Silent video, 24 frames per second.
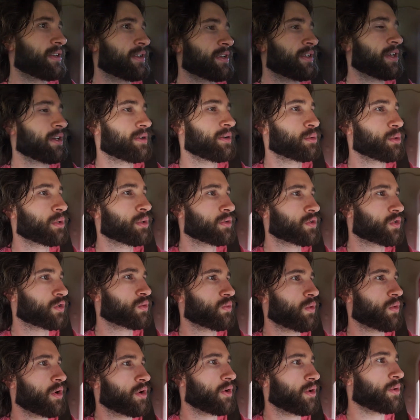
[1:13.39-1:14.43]
getting real
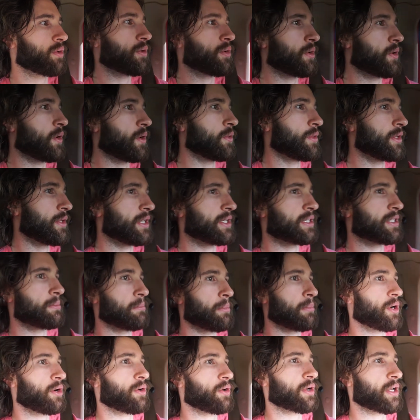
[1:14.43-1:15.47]
swole on this
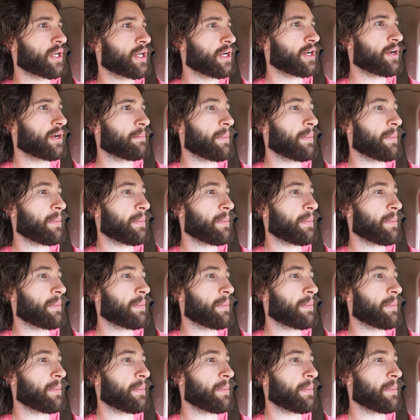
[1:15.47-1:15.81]
bulk here.